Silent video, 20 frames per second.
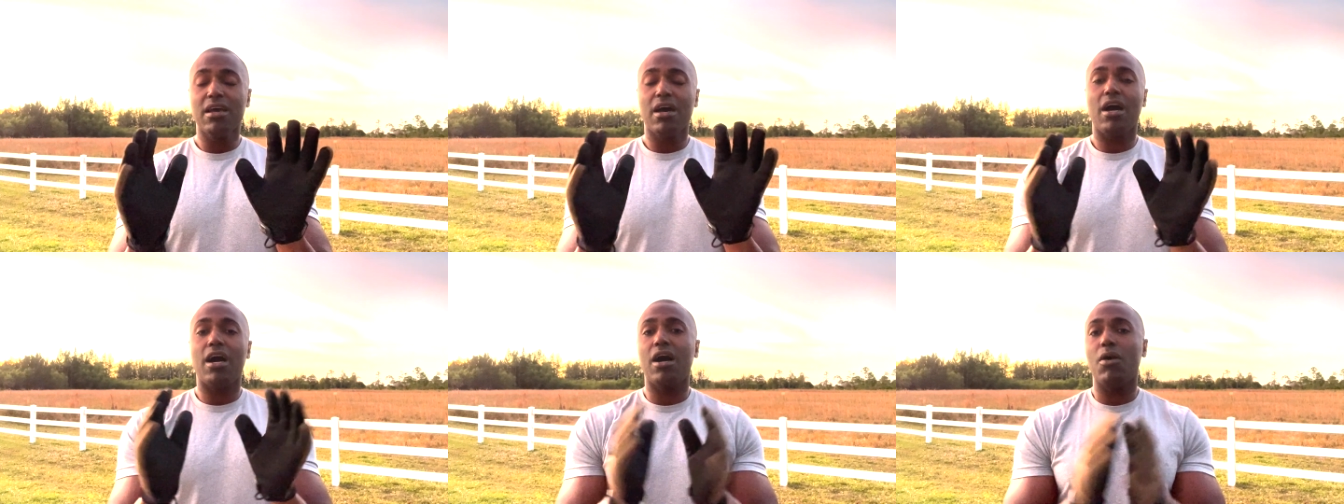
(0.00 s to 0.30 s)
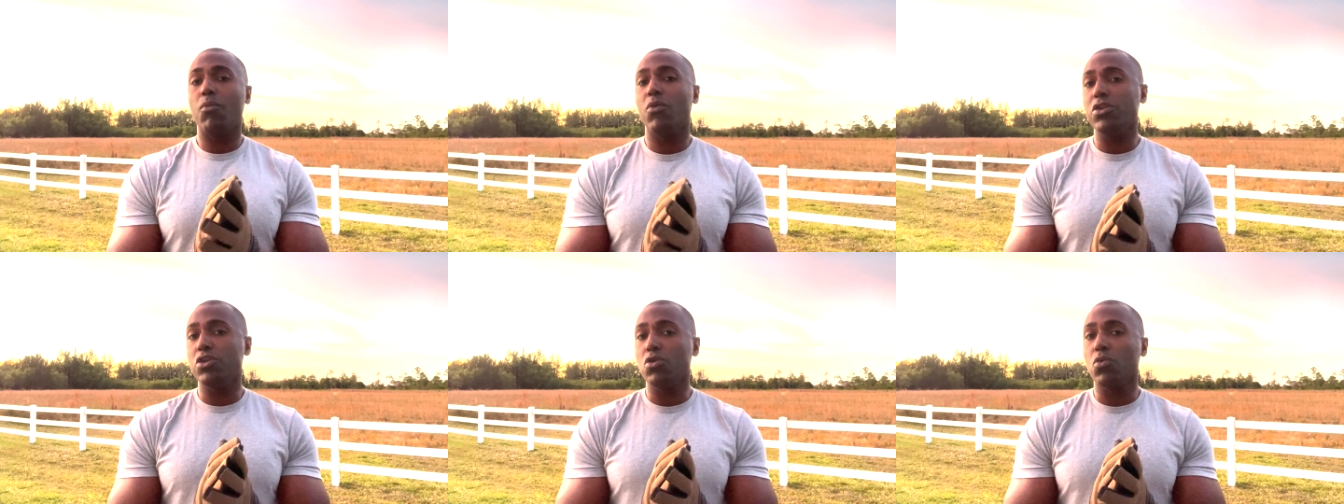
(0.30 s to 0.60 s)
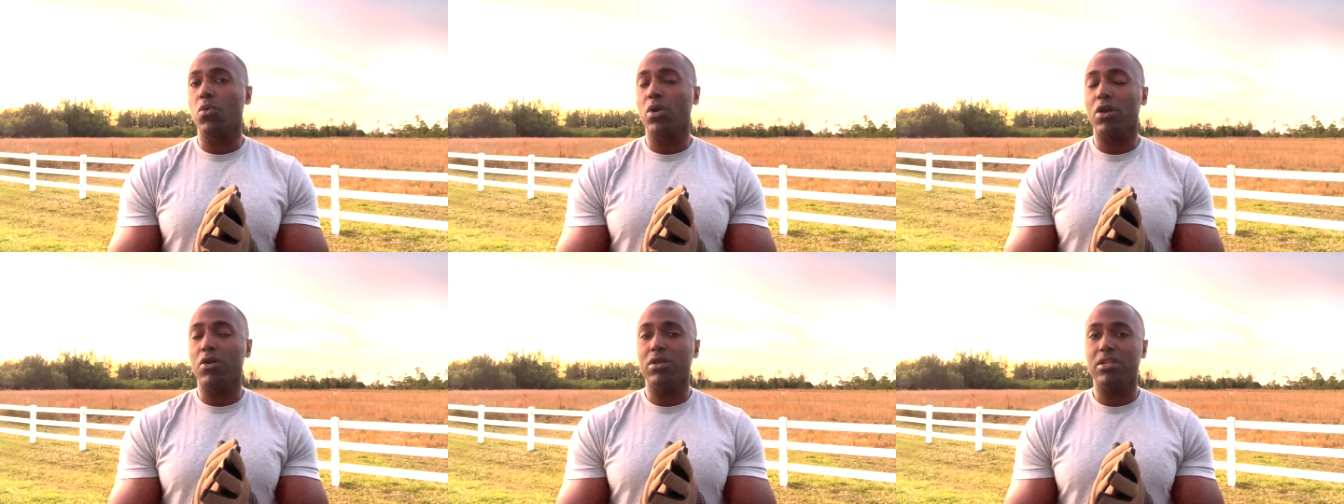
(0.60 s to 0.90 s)
uh, when you're
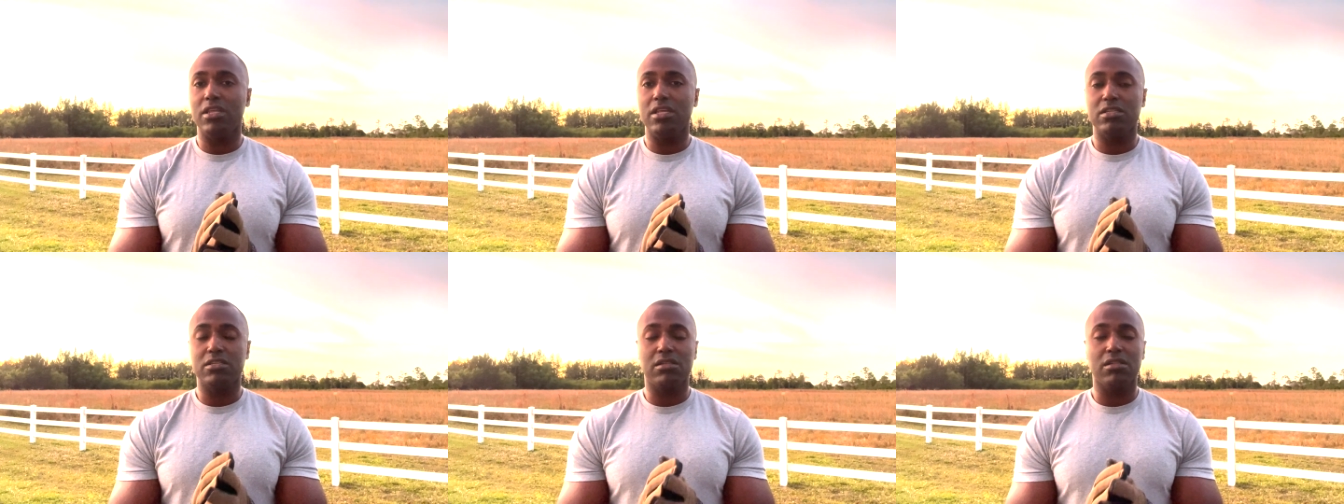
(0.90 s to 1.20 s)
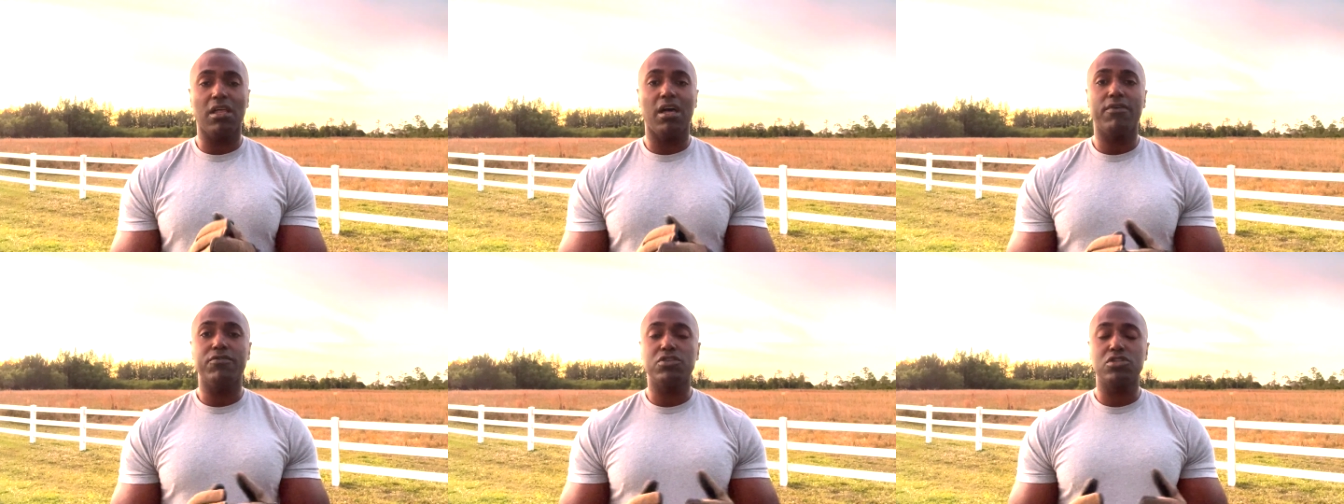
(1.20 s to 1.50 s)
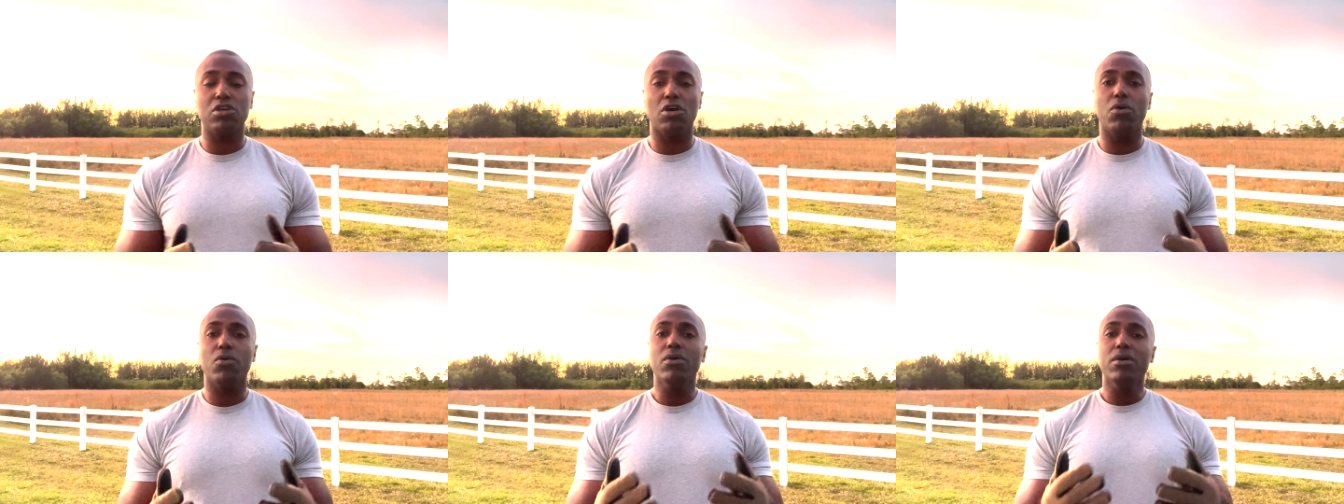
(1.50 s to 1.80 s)
wearing these gloves.
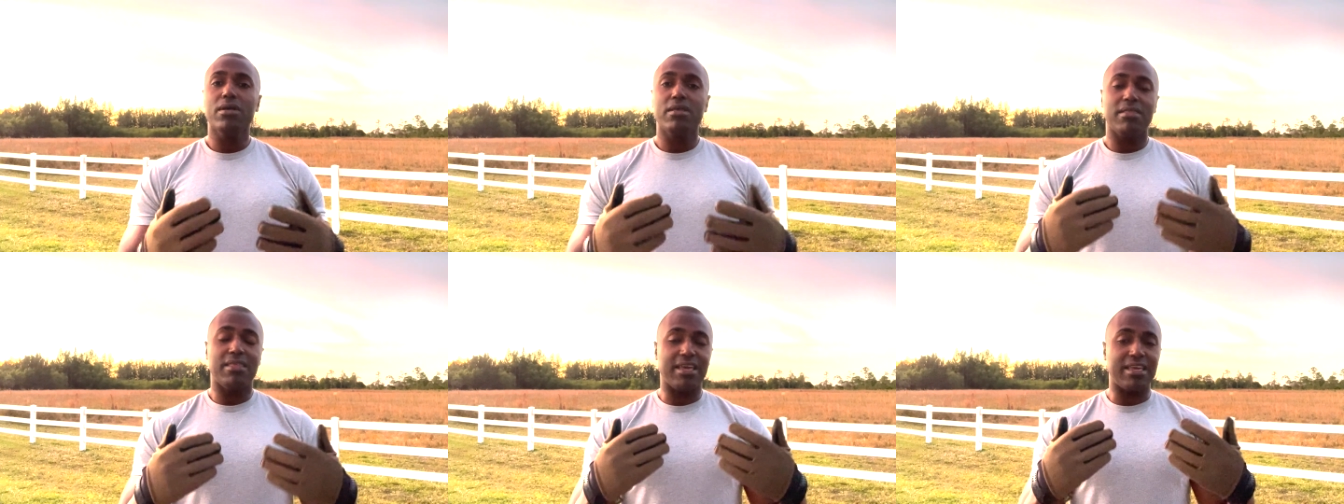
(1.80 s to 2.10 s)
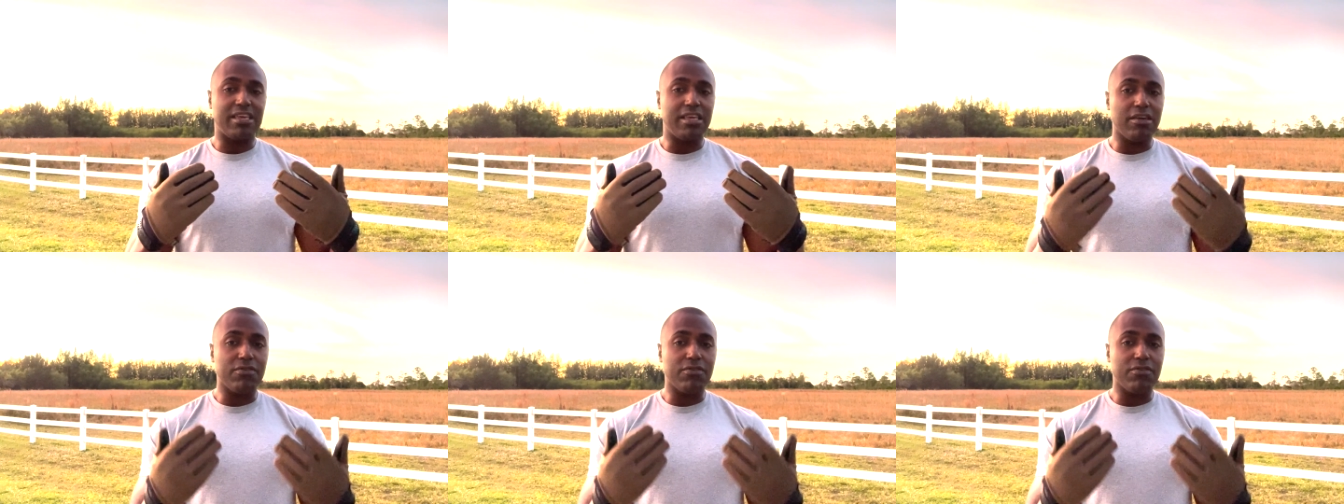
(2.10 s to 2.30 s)
So that